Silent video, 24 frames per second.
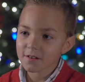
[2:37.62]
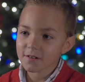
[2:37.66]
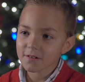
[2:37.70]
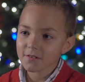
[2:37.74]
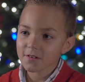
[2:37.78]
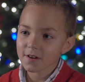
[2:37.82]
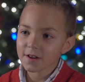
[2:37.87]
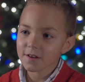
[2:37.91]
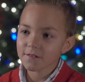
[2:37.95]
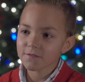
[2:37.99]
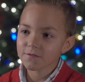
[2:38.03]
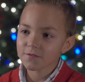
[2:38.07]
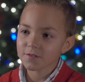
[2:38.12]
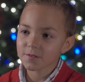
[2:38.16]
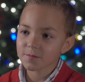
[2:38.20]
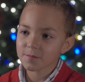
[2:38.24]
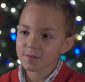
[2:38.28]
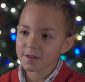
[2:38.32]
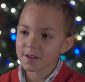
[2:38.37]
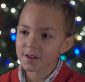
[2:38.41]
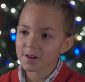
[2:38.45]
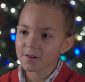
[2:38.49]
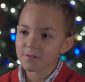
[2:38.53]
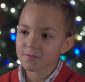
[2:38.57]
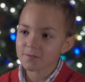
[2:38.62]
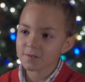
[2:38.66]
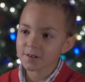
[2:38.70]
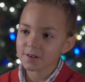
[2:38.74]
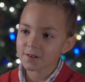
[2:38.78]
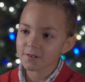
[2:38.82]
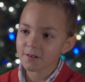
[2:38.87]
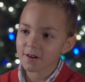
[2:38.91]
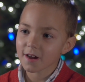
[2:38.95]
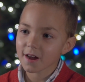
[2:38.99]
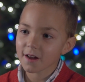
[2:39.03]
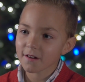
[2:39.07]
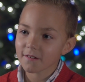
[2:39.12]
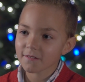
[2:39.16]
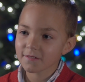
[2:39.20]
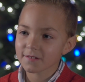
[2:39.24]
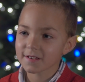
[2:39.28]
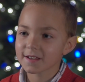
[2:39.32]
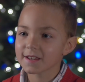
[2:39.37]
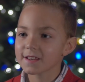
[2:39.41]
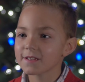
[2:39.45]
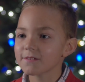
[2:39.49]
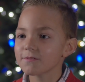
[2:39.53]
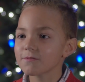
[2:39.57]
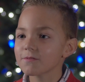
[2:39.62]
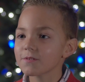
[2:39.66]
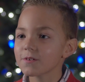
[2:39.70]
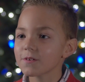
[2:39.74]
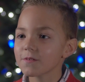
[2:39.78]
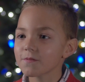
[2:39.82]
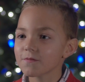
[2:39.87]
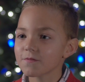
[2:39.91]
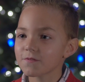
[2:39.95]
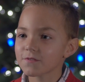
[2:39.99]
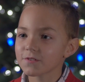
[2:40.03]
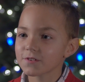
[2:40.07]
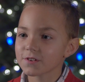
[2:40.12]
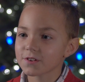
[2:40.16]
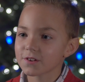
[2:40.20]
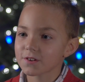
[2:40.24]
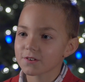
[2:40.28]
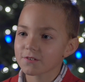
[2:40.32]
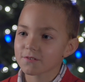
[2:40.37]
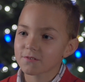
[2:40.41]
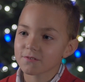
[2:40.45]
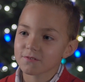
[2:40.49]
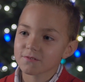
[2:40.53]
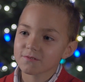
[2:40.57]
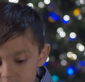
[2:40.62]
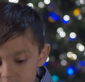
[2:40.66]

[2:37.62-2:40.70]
away from here. We don't have any room for you."